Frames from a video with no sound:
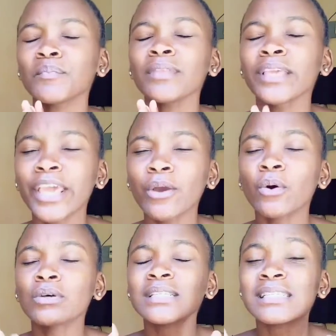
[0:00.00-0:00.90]

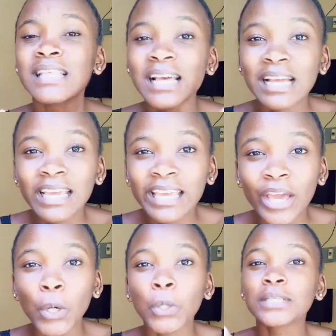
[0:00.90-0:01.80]
chaos
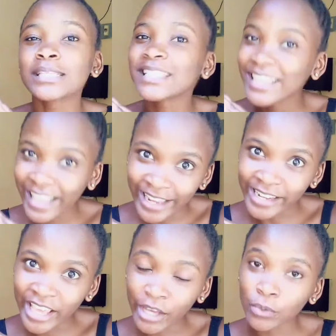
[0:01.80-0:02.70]
chaos and
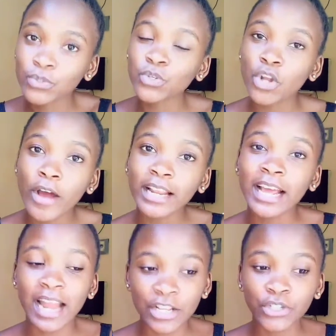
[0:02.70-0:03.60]
chaos. So no one
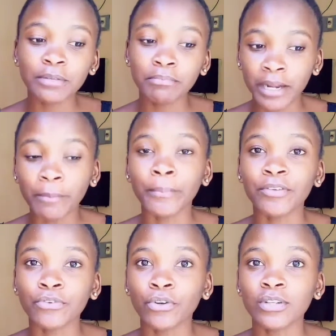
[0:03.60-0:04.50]
can actually blame me
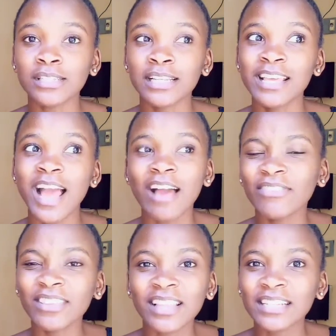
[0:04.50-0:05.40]
for not
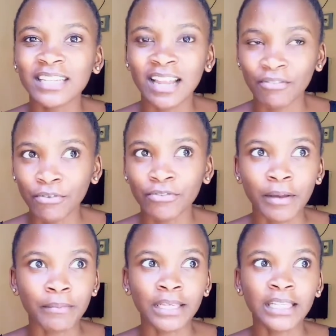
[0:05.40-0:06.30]
having that love for
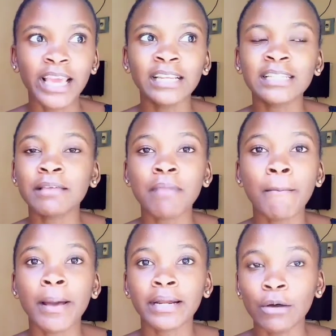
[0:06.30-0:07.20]
family. Anytime I'm
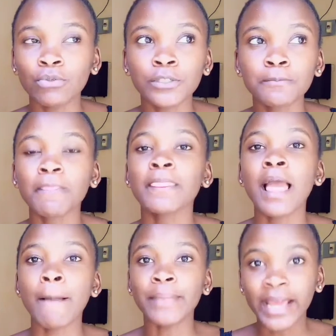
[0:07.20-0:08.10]
around
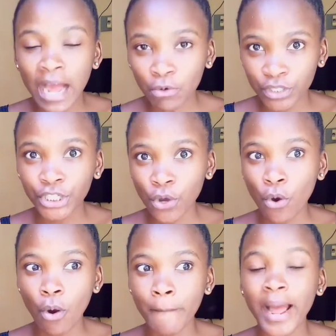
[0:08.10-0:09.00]
my county
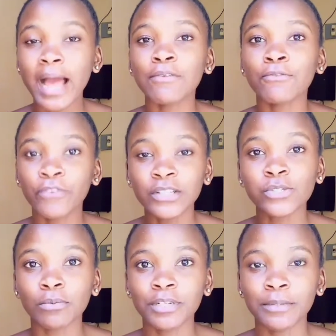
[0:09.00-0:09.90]
home, I feel
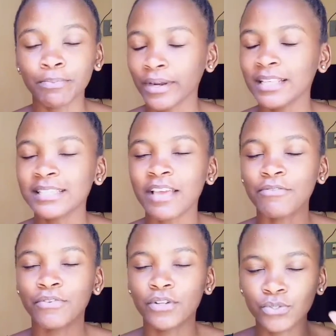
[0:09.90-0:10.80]
so depressed, I
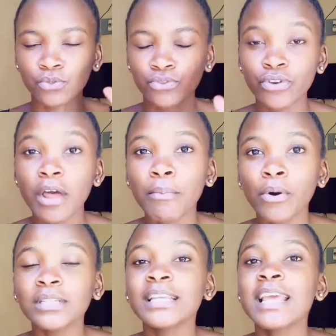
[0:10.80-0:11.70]
feel so
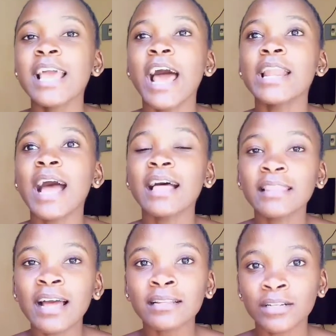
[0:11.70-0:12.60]
troubled, and
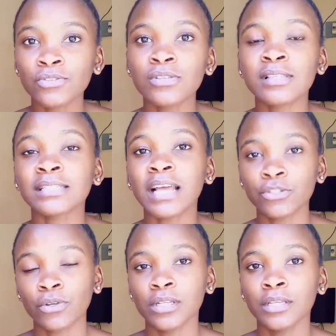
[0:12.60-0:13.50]
other reasons that
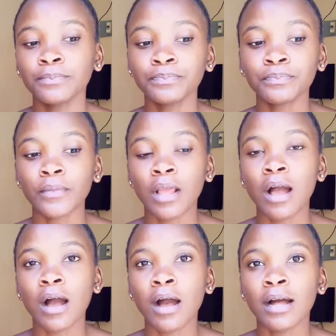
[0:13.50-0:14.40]
actually
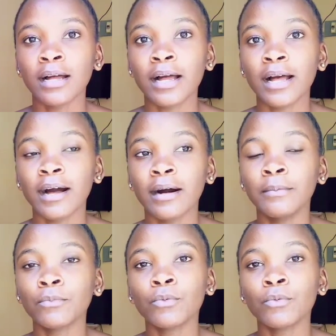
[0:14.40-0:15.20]
uh, um,